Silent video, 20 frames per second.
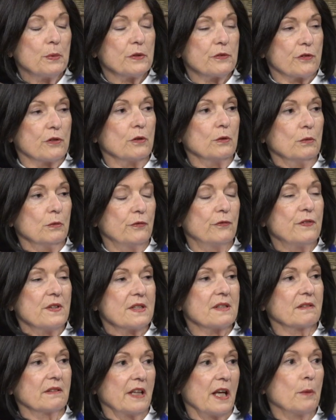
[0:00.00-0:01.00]
to,
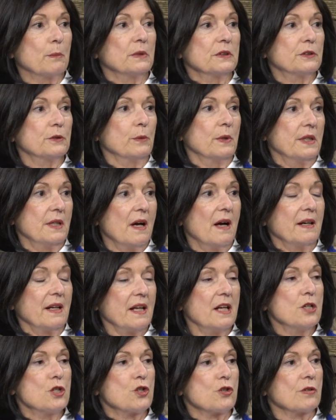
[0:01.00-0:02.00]
physically able to, and not
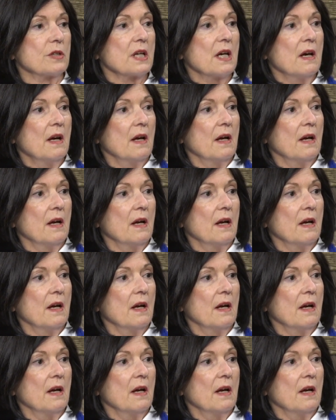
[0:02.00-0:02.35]
injured,